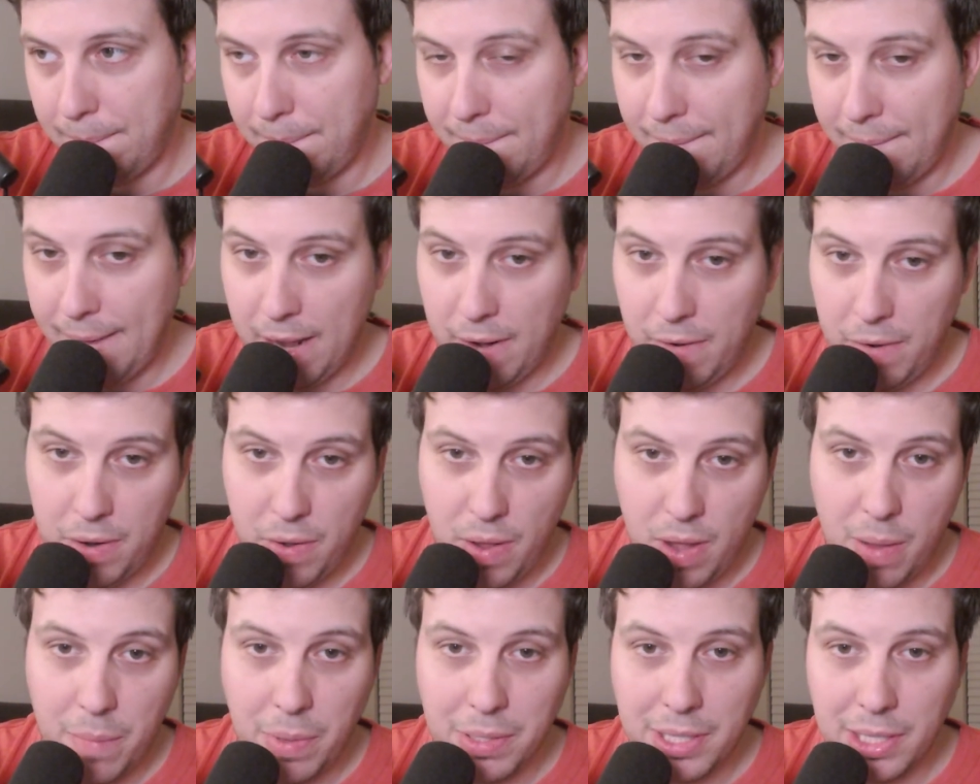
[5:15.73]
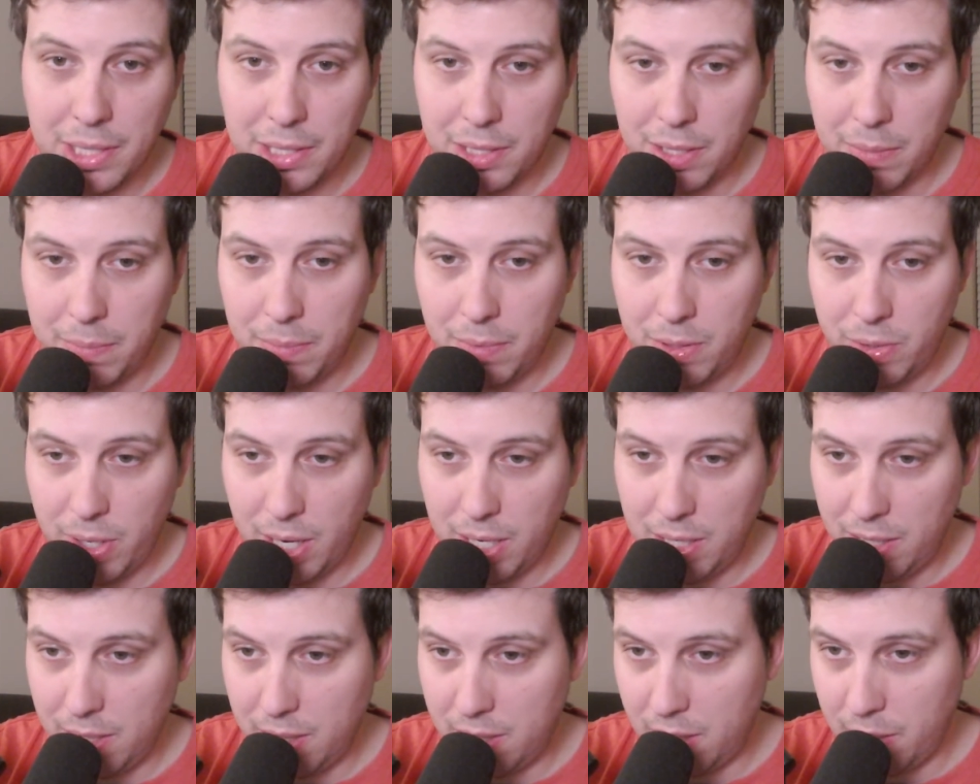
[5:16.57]
I don't know how much I
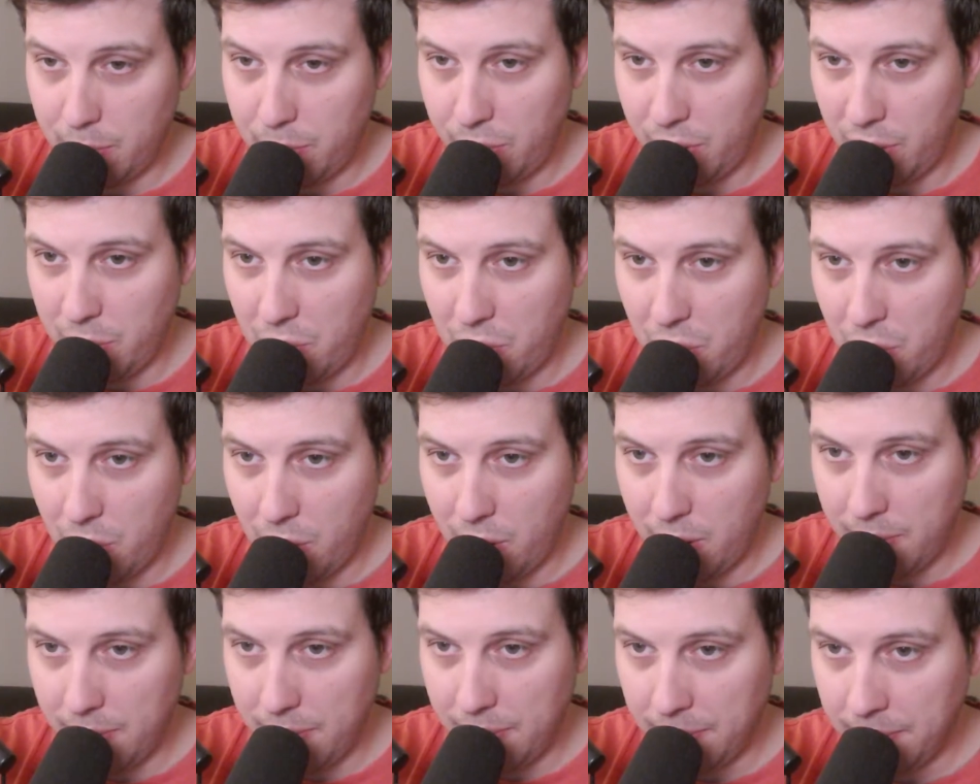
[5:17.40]
trust the Supreme Court.